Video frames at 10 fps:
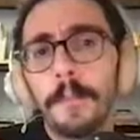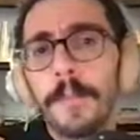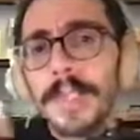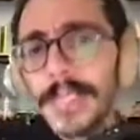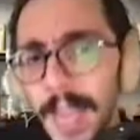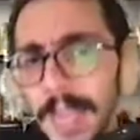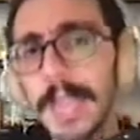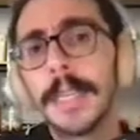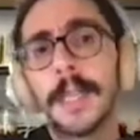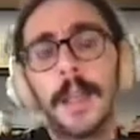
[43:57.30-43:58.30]
The
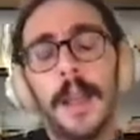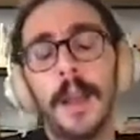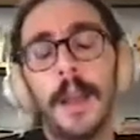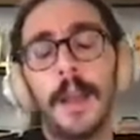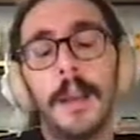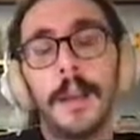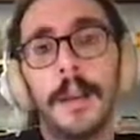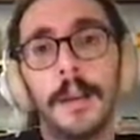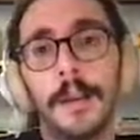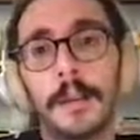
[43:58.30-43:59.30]
second
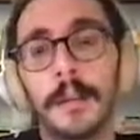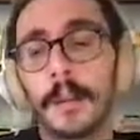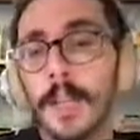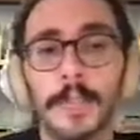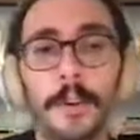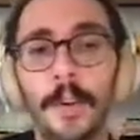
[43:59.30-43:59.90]
cluster or